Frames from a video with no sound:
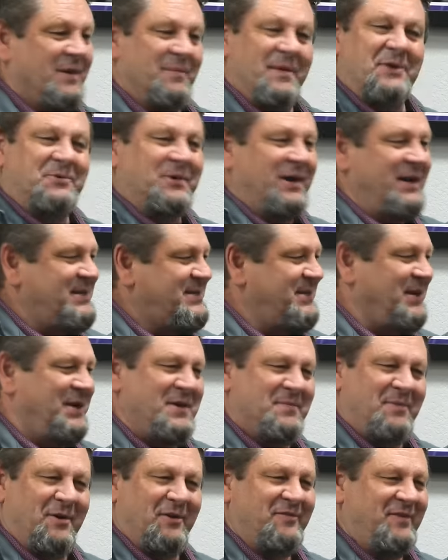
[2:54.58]
So I'm not trying to
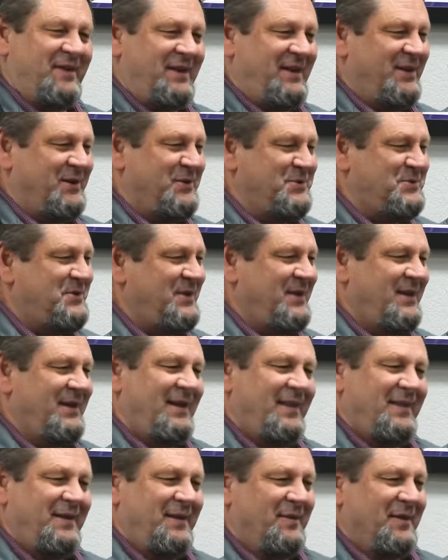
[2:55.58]
sell you both videos.
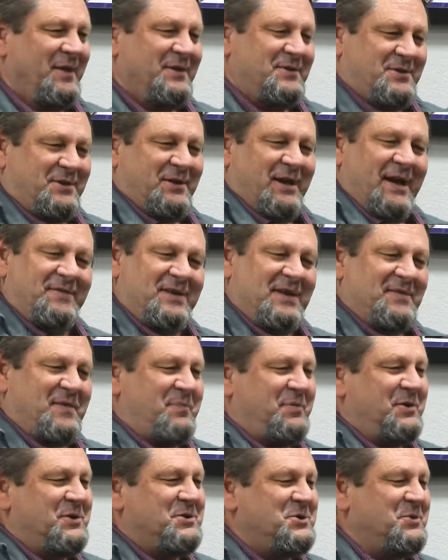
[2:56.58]
You know, they still have to
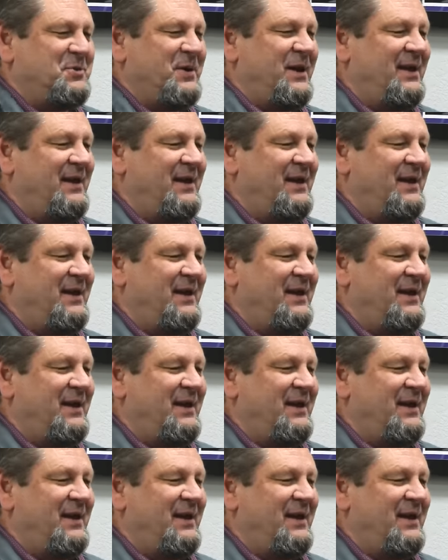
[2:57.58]
have a push